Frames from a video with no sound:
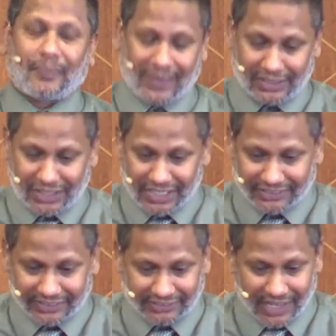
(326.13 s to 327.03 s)

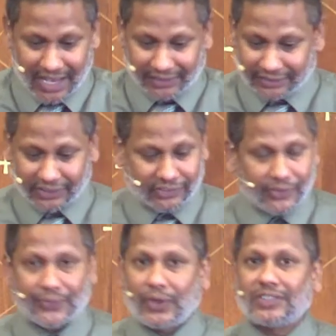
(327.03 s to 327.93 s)
Jesus, this is the
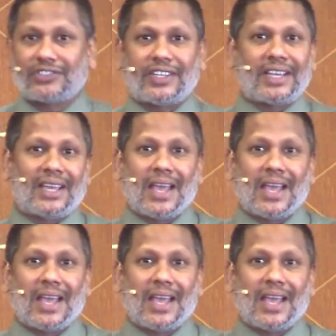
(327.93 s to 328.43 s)
first thing